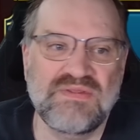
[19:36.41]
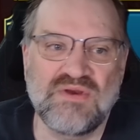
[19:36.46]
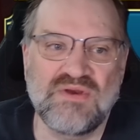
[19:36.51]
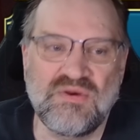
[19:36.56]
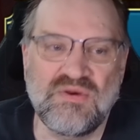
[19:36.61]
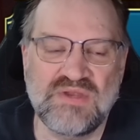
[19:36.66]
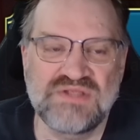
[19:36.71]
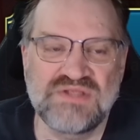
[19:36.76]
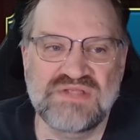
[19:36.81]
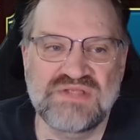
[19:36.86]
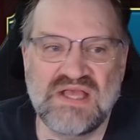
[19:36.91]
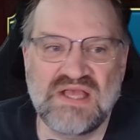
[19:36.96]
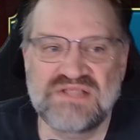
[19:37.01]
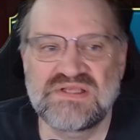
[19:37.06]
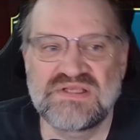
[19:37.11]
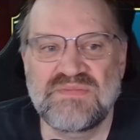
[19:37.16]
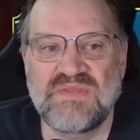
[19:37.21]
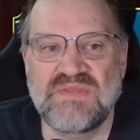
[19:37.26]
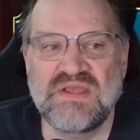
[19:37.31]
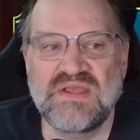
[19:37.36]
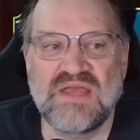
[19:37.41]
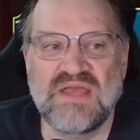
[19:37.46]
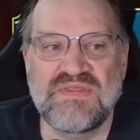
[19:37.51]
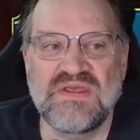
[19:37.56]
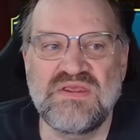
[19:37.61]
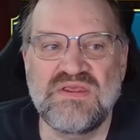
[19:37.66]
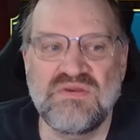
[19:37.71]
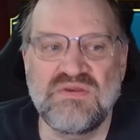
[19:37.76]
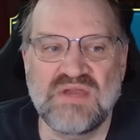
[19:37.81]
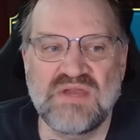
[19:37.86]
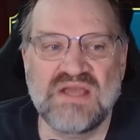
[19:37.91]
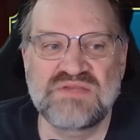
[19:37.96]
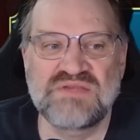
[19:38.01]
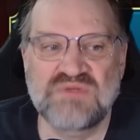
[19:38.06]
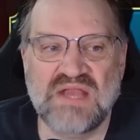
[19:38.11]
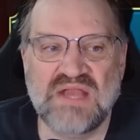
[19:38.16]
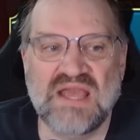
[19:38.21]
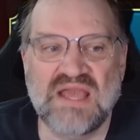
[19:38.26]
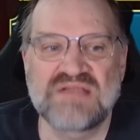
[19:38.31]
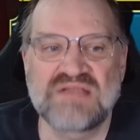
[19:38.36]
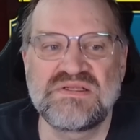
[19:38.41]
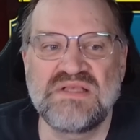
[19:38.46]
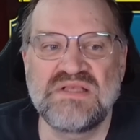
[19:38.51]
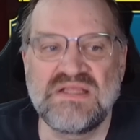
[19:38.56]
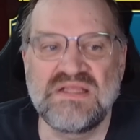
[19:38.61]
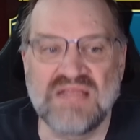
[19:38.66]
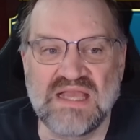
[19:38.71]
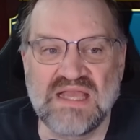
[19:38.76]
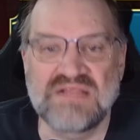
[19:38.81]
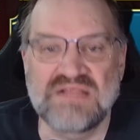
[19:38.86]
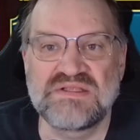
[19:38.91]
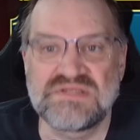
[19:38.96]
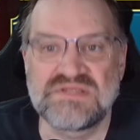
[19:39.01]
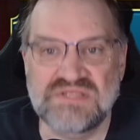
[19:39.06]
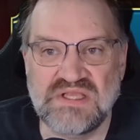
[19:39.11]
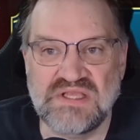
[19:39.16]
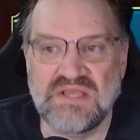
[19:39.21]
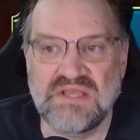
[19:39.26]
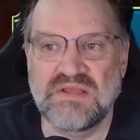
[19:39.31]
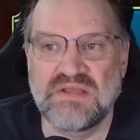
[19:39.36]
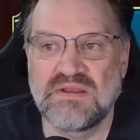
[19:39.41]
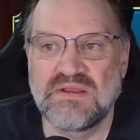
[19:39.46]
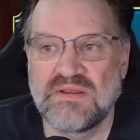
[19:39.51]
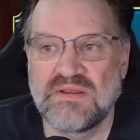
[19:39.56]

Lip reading: though, because that's something I think you guys would actually like to see.